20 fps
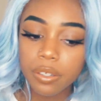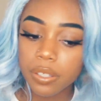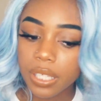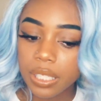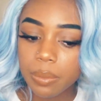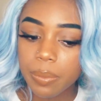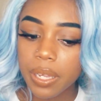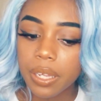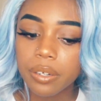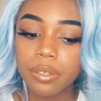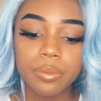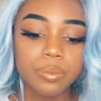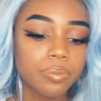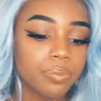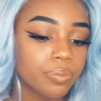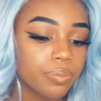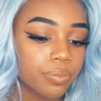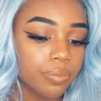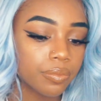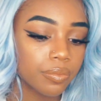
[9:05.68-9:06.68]
That's better.
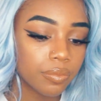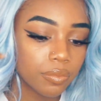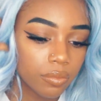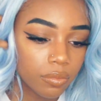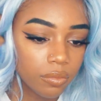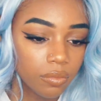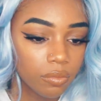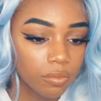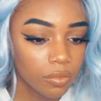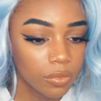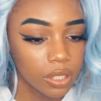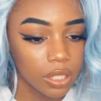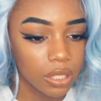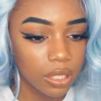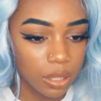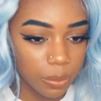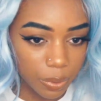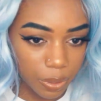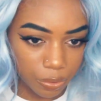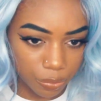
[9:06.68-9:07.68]

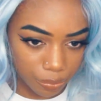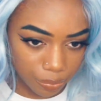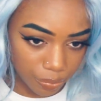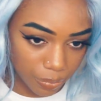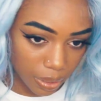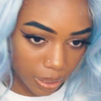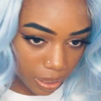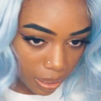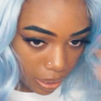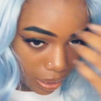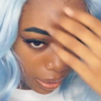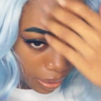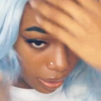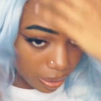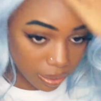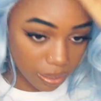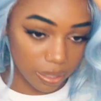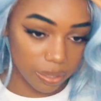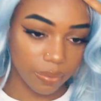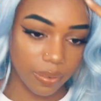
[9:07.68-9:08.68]
See, boom. I
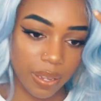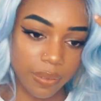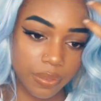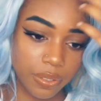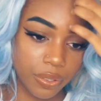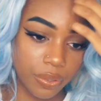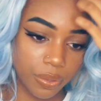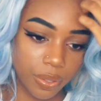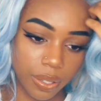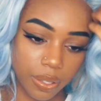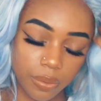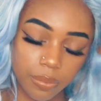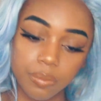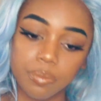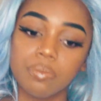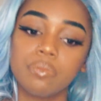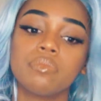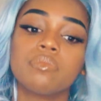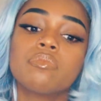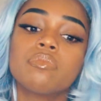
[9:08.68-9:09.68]
didn't even have to do that.
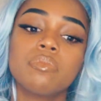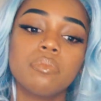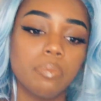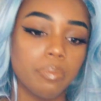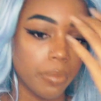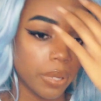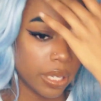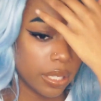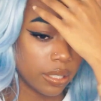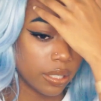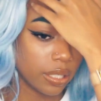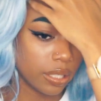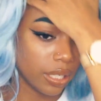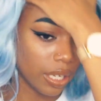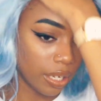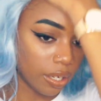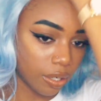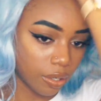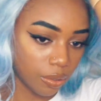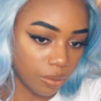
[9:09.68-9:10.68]
But
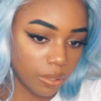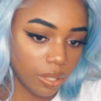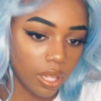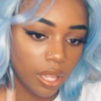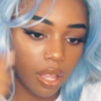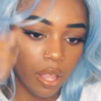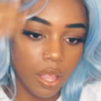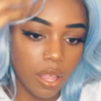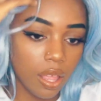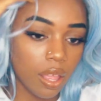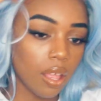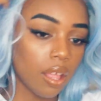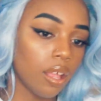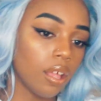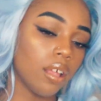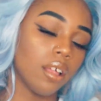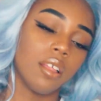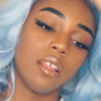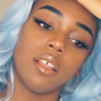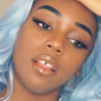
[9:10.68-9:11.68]
now
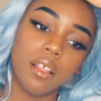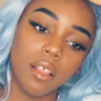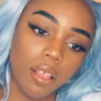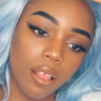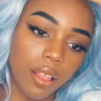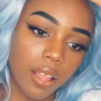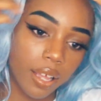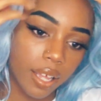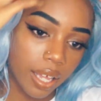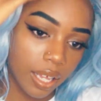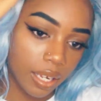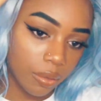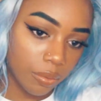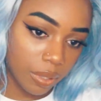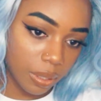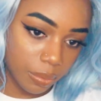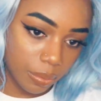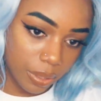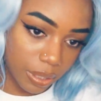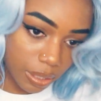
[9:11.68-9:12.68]
I kind of
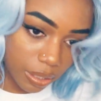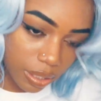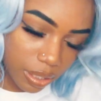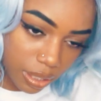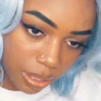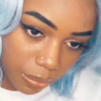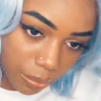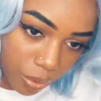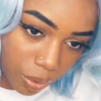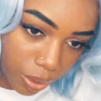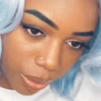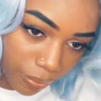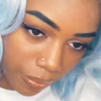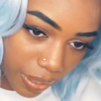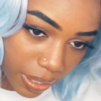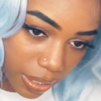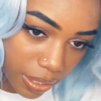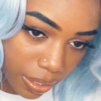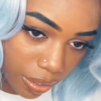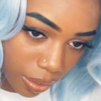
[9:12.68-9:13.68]
want to put some more of
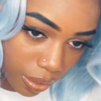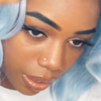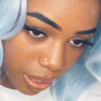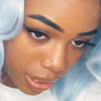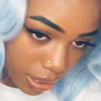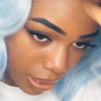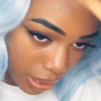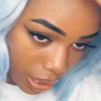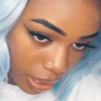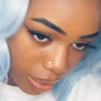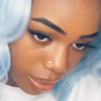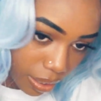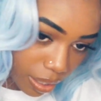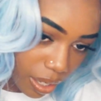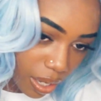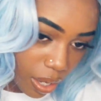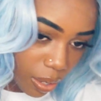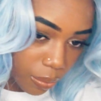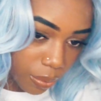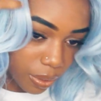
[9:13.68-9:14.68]
this on this side.
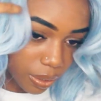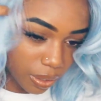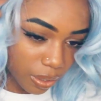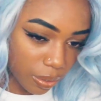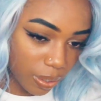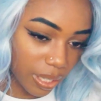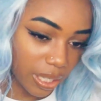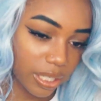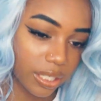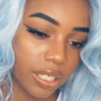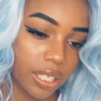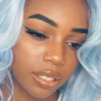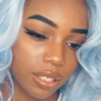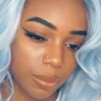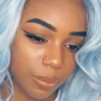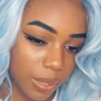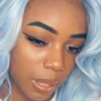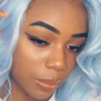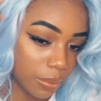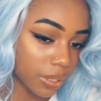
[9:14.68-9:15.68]
Well, no, I guess I should
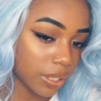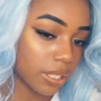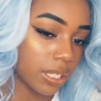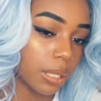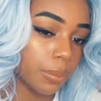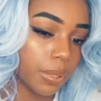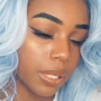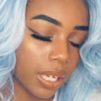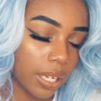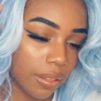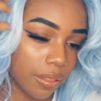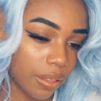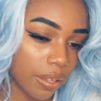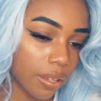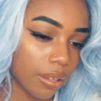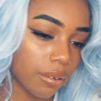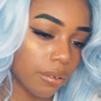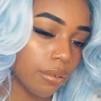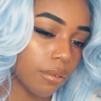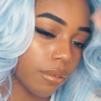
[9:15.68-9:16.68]
probably just keep it like
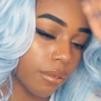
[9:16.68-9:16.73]
that.